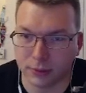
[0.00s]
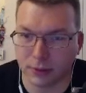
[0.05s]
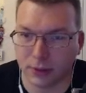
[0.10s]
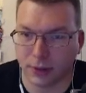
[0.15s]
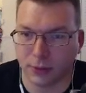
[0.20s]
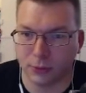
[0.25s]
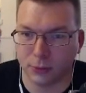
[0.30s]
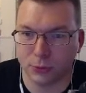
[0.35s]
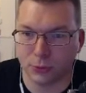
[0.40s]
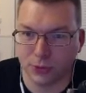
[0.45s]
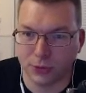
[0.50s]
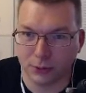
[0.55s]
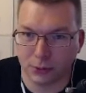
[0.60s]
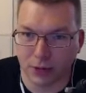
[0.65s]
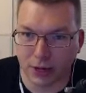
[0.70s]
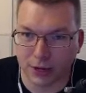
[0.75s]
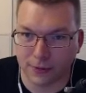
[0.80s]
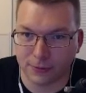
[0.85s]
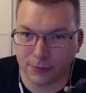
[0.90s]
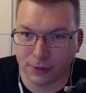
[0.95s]
I will drink some
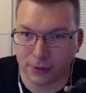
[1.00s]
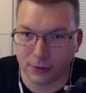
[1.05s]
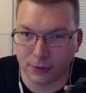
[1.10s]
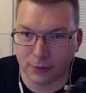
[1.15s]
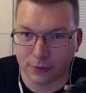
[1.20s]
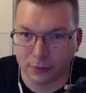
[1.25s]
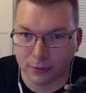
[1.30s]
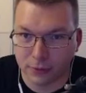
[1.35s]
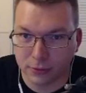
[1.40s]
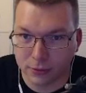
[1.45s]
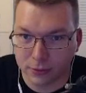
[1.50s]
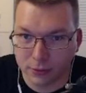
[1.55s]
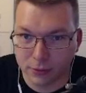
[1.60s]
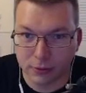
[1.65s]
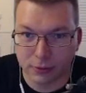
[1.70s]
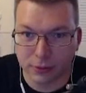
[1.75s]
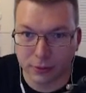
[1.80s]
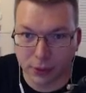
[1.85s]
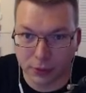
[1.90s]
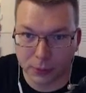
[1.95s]
coffee
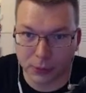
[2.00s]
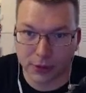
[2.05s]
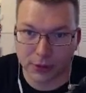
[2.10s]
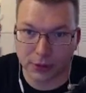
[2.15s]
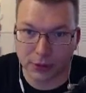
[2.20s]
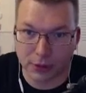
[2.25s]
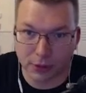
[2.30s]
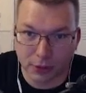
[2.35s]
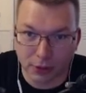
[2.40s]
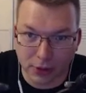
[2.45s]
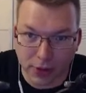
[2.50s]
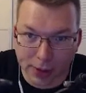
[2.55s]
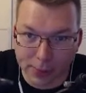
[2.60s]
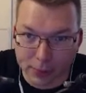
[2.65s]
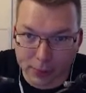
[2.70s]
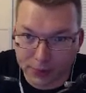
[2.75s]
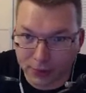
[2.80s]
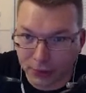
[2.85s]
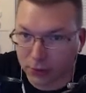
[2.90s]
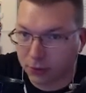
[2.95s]
and watch the little
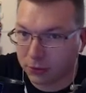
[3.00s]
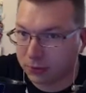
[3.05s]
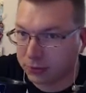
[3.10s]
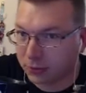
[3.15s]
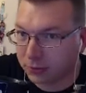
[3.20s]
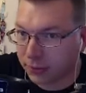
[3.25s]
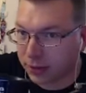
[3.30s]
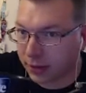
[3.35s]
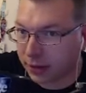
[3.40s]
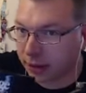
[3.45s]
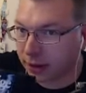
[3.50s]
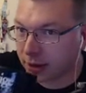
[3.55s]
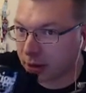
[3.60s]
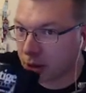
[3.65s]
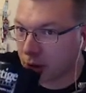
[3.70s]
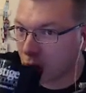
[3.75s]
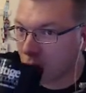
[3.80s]
atmosphere icon.